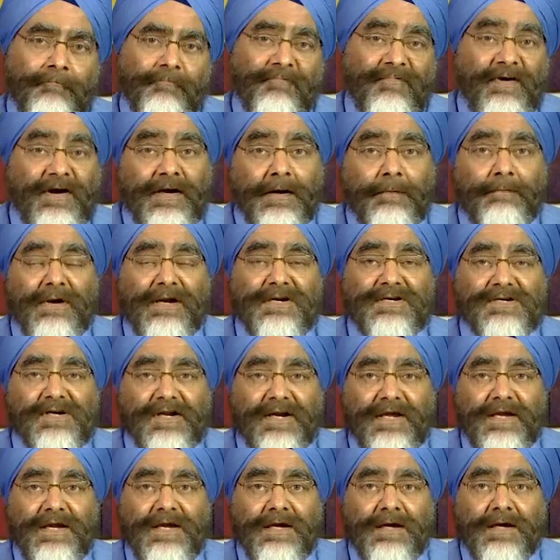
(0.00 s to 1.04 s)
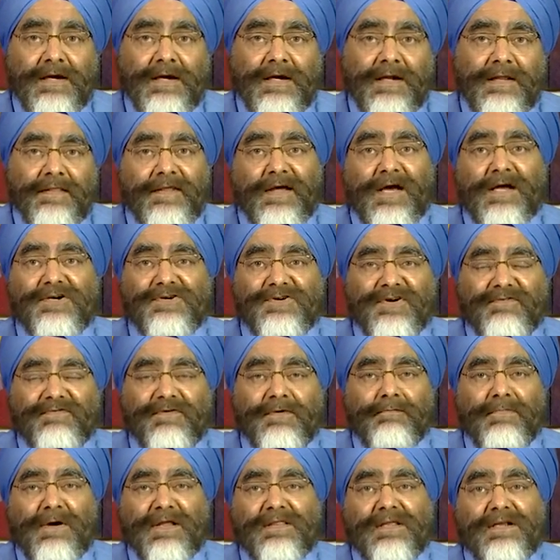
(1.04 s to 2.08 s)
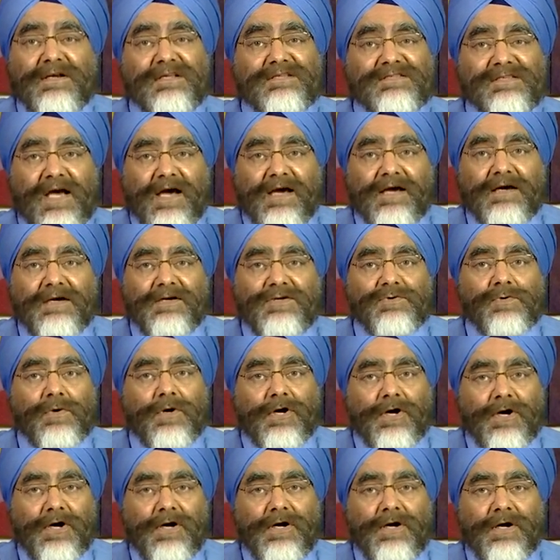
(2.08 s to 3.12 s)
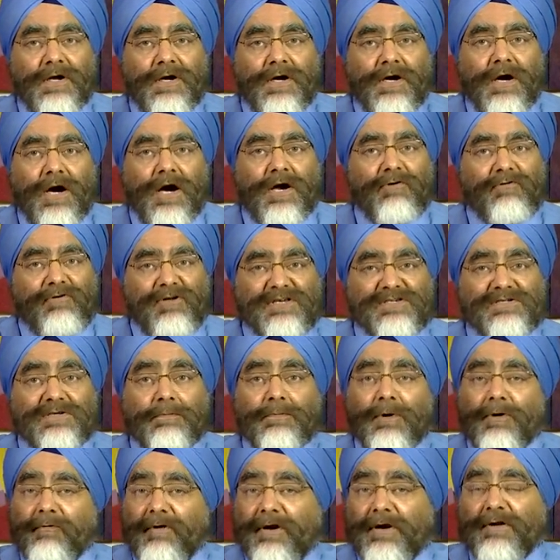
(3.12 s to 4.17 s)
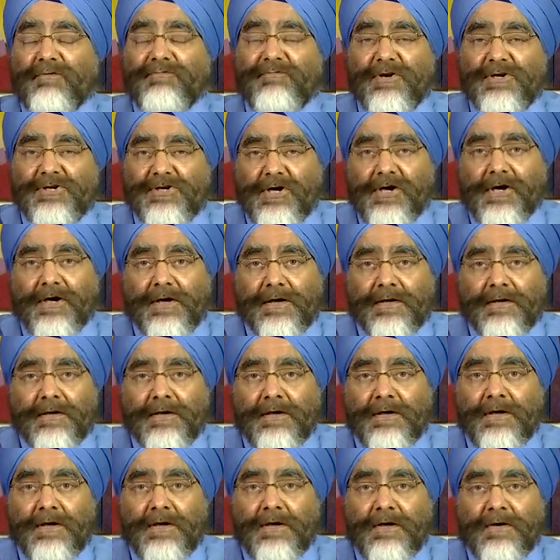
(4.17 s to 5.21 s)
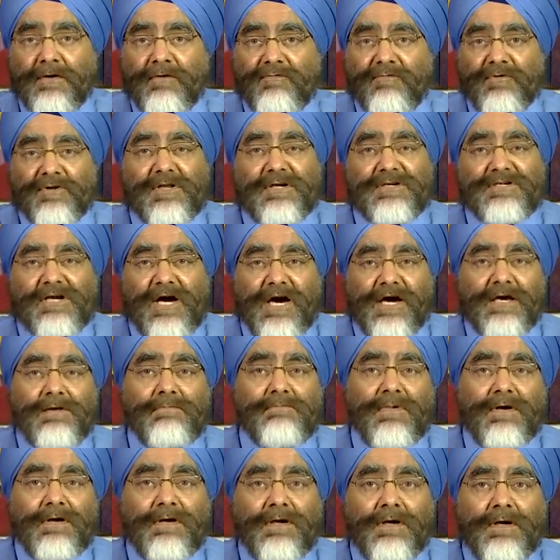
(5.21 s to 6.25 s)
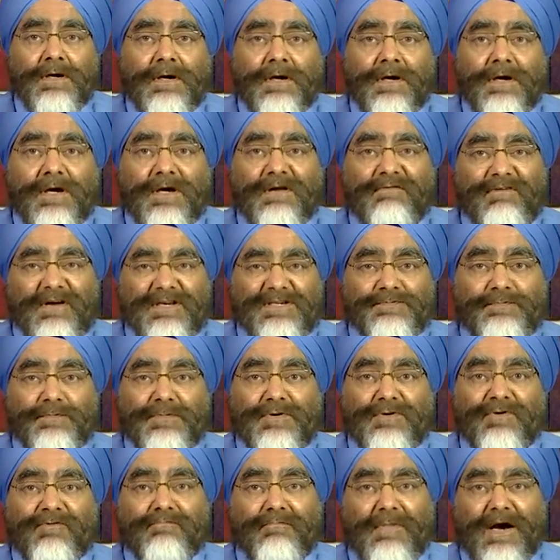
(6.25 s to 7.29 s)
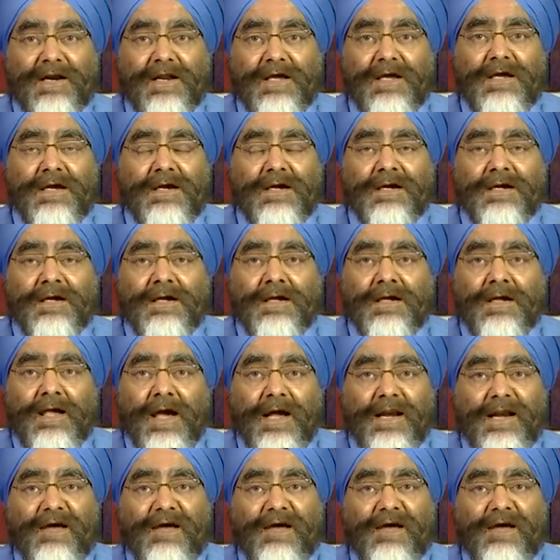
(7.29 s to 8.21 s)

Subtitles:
Fundamentally, they are driven by the desire to earn a reasonable rate of return for the time, investment of money, and